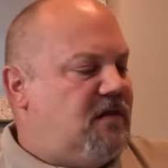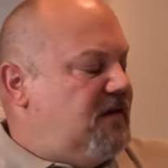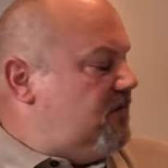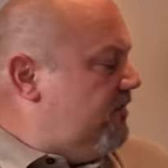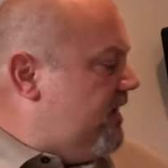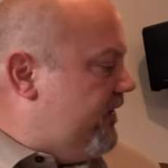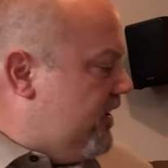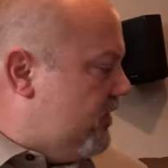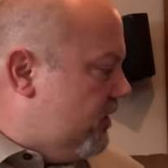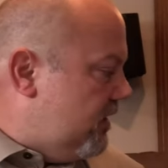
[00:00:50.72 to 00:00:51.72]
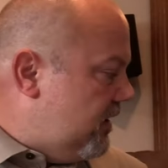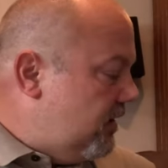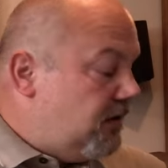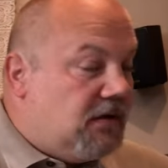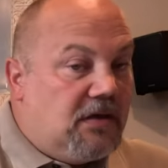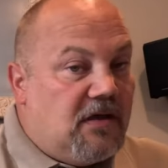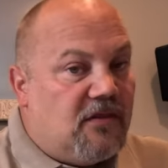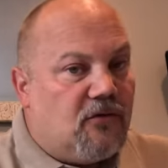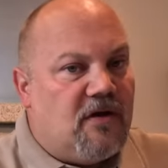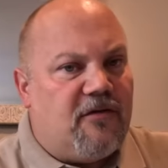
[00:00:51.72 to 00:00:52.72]
These are very good
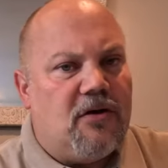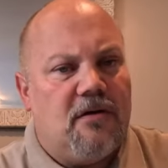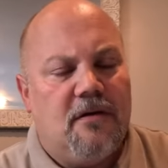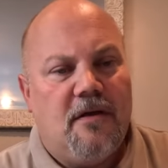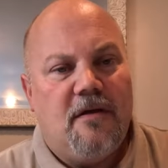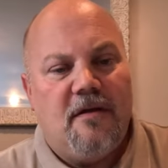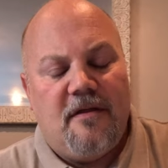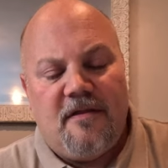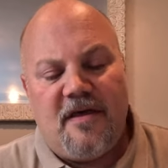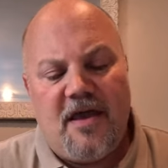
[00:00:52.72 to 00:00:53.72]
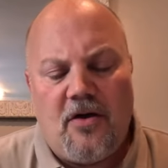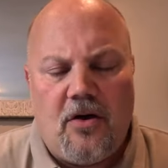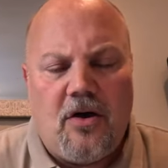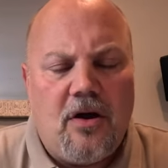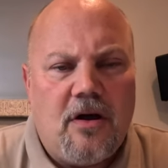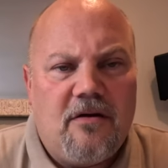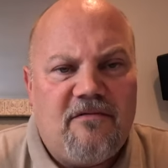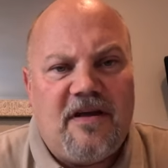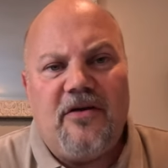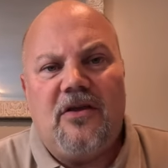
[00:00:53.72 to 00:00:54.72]
in the river. They are
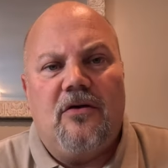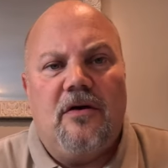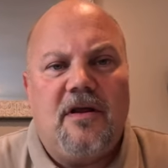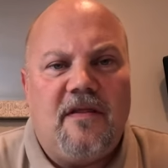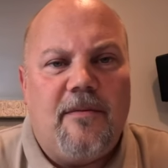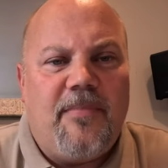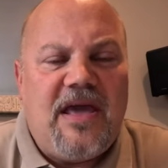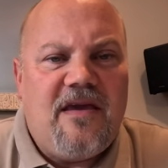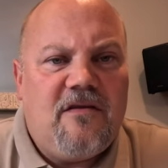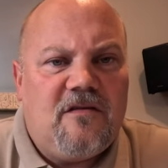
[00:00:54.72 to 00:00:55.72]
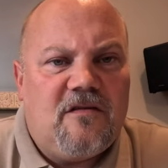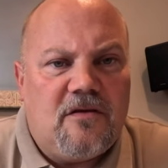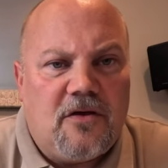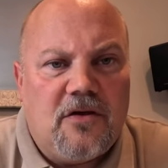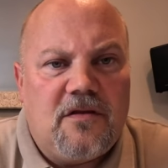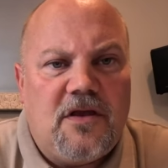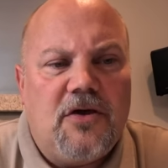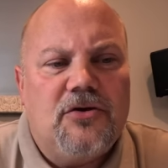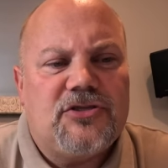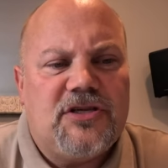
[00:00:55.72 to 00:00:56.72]
very good in the bays. They're good in the
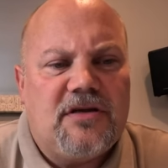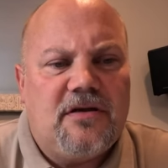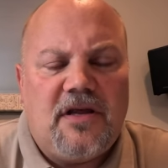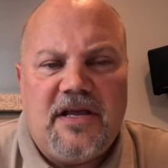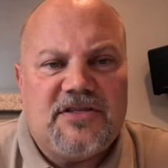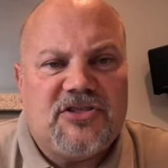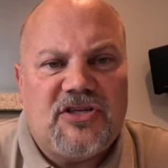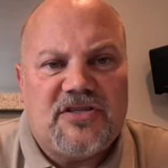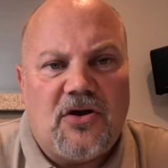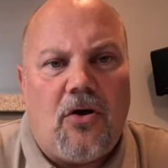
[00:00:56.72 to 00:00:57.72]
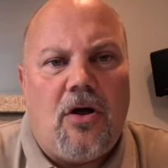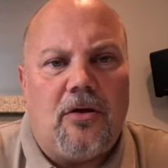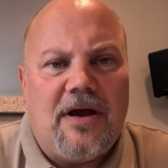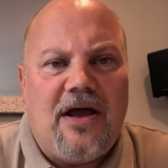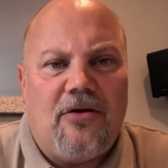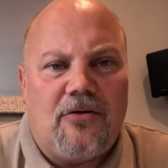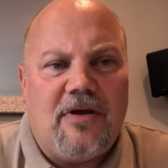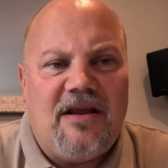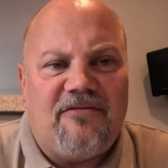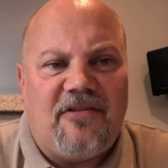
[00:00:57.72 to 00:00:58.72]
ocean. It's just an all-around
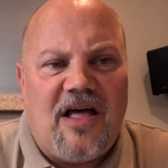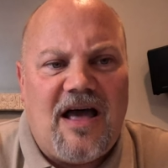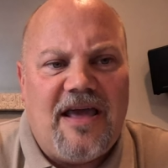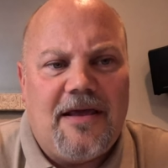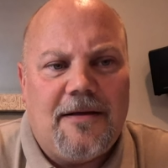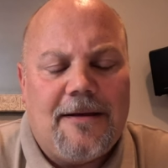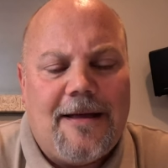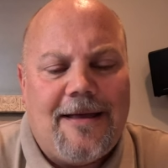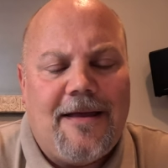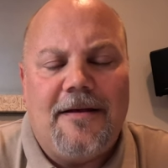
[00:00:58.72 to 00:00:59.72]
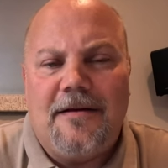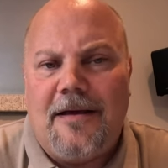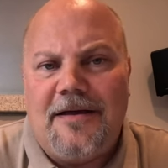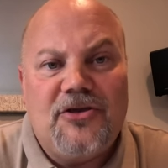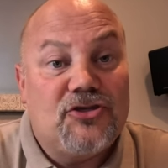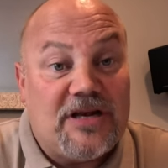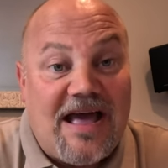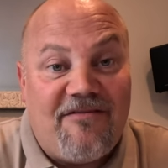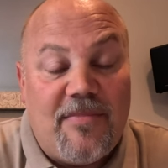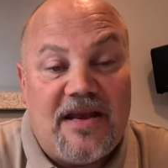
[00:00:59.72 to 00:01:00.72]
great fly, and uh, you should
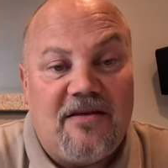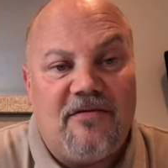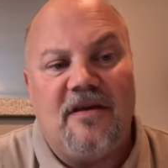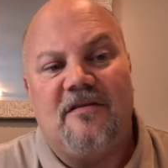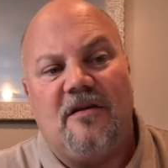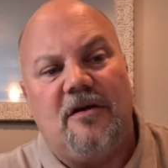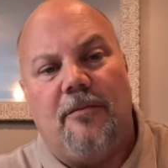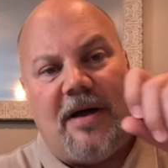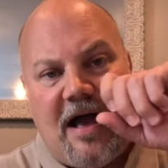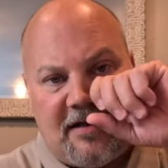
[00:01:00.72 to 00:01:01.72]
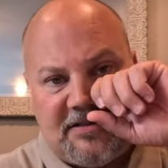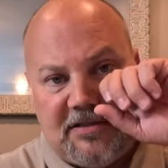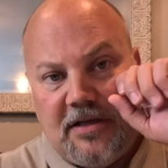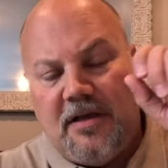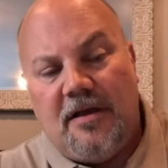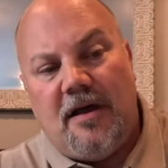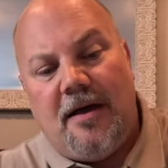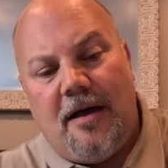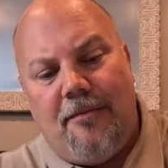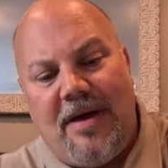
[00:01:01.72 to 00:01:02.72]
have many of these in your box,
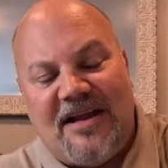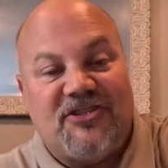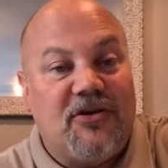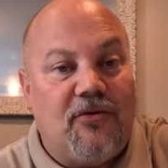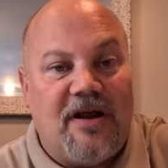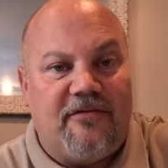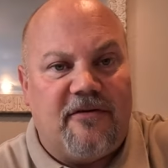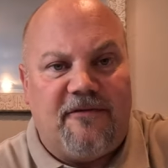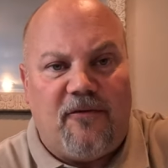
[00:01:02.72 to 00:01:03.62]
uh, matching whatever